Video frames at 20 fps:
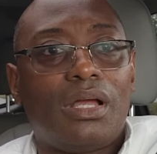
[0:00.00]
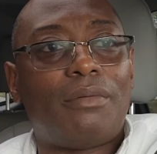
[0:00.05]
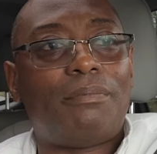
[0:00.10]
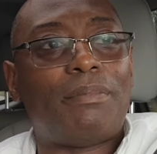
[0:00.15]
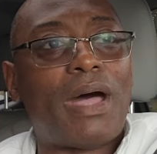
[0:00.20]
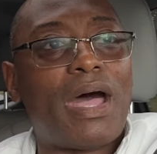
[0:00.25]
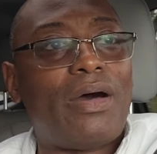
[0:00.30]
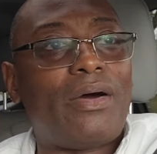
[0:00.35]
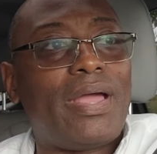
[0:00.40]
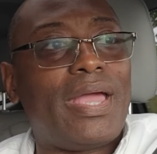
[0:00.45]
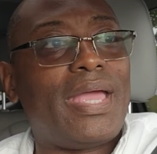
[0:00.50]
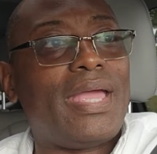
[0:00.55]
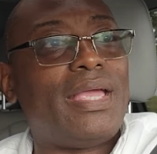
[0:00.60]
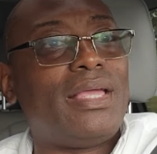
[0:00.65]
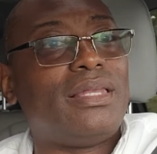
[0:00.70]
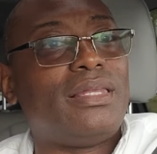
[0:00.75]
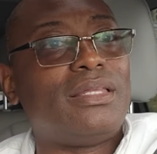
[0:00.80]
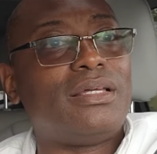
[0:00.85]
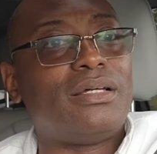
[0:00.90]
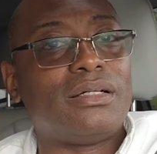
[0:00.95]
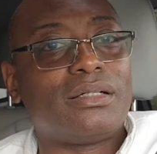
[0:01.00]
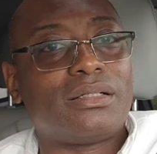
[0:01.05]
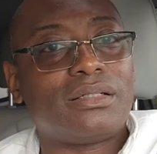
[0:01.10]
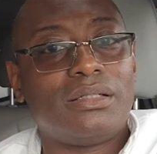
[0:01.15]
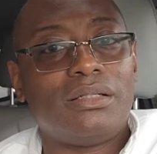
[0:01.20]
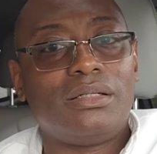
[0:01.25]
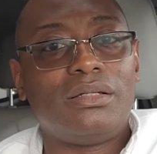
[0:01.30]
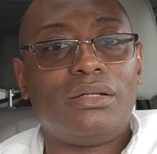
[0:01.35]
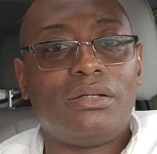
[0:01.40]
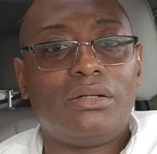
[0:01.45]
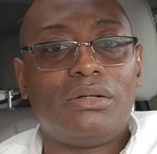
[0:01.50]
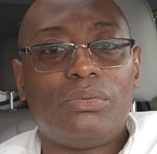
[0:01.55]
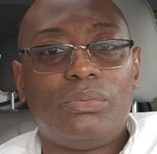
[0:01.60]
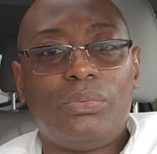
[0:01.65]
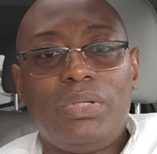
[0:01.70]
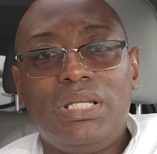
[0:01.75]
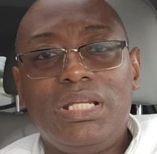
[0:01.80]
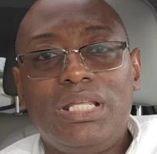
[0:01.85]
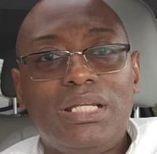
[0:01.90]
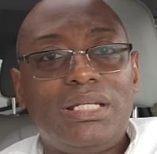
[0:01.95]
about, hey, look,
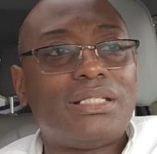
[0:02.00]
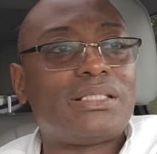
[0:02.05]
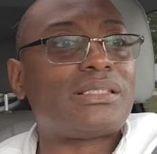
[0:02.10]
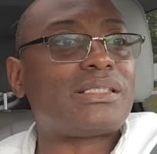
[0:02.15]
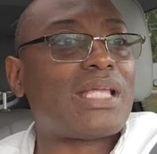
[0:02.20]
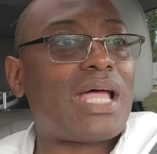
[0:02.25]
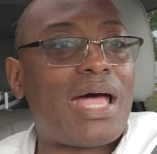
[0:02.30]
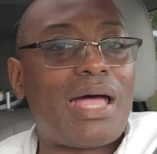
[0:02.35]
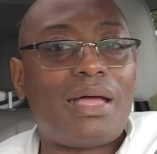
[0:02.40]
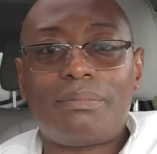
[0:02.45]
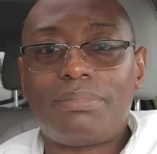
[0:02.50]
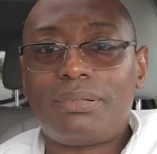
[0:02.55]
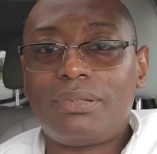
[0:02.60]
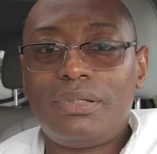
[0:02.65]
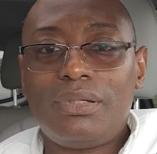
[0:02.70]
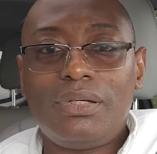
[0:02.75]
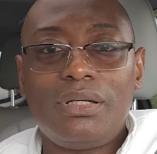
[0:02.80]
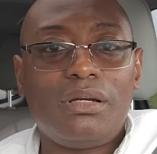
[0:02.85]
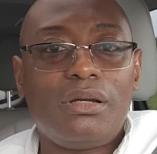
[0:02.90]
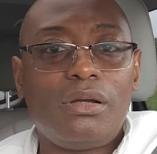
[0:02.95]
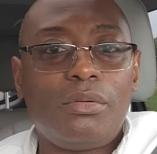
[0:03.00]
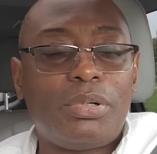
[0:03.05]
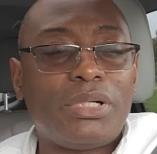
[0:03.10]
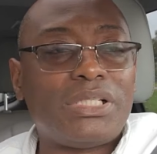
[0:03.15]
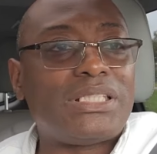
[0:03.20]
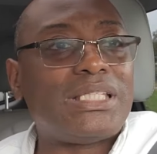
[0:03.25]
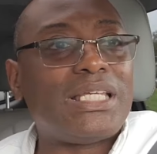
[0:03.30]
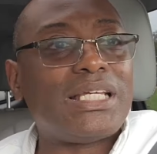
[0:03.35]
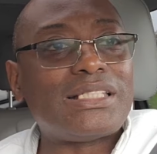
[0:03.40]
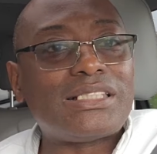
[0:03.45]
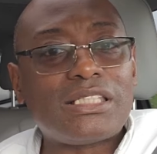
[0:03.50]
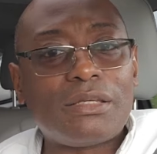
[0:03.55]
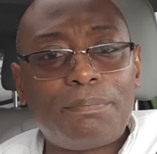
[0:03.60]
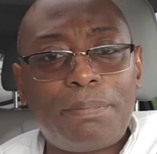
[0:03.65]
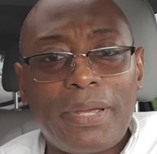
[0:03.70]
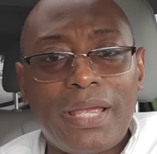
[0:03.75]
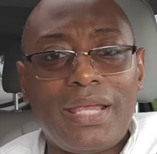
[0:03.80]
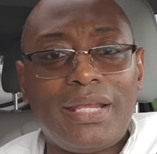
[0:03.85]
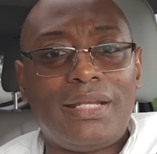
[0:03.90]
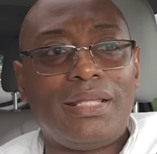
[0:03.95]
we need to stop
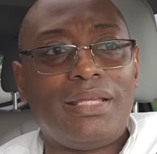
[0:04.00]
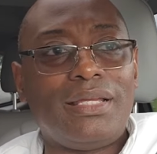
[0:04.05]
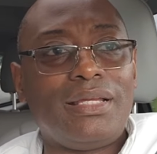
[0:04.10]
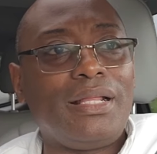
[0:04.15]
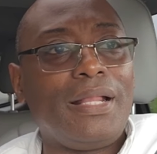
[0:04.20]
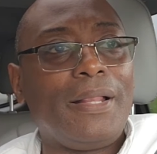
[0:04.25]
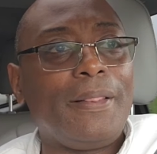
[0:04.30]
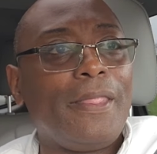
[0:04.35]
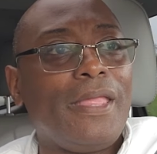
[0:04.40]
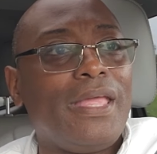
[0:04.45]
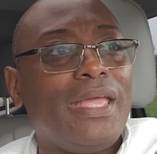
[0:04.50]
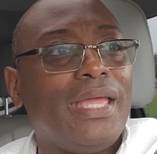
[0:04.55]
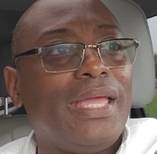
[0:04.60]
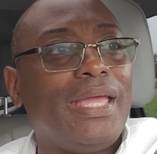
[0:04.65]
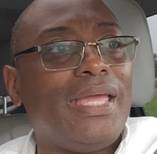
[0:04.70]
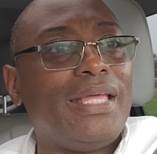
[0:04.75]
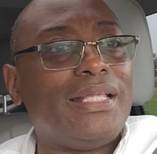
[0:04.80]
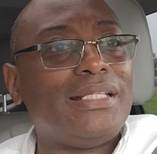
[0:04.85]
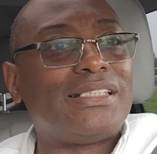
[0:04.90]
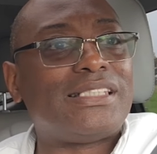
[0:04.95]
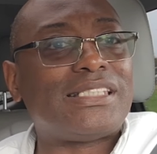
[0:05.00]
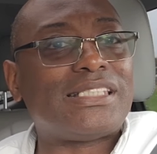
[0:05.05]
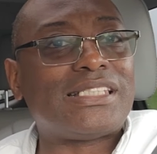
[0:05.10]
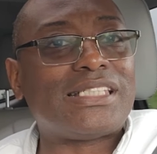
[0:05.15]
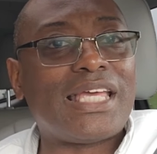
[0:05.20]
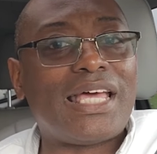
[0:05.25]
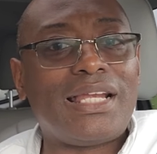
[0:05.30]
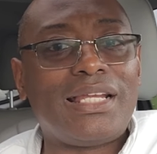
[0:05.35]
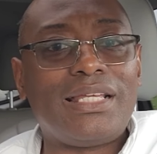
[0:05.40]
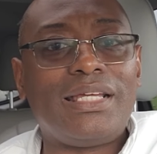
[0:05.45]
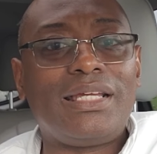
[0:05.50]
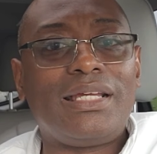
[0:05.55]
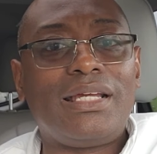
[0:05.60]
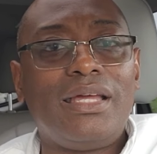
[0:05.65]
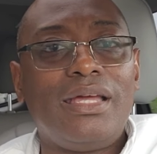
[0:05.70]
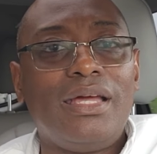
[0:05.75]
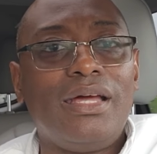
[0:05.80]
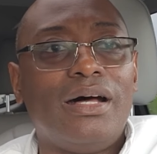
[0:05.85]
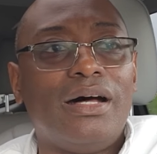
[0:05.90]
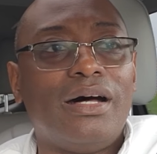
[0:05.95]
participating in
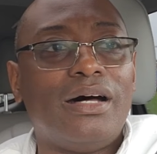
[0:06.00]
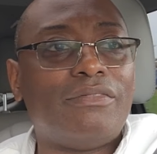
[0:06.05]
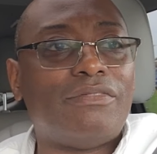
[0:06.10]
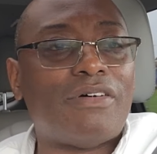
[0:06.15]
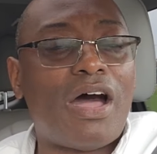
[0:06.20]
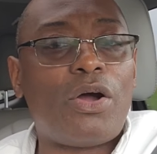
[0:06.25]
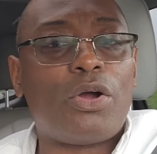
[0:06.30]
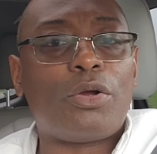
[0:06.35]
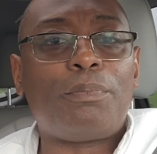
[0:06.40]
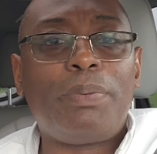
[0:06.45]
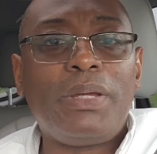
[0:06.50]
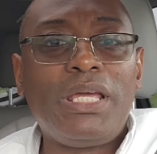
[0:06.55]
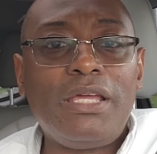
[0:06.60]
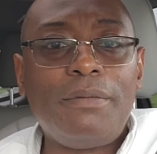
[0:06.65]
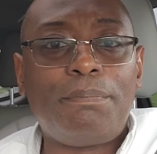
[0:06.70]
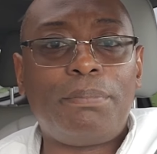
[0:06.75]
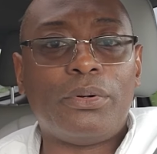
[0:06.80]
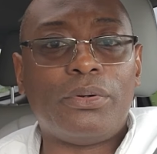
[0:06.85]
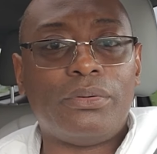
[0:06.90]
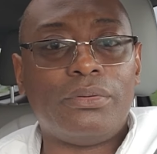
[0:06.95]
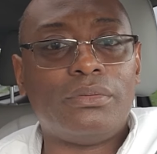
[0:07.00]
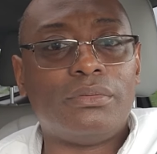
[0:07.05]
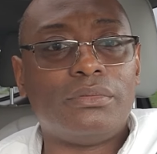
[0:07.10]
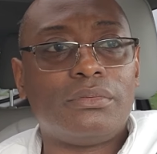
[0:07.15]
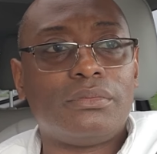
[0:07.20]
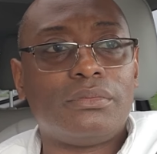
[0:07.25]
selling of our people.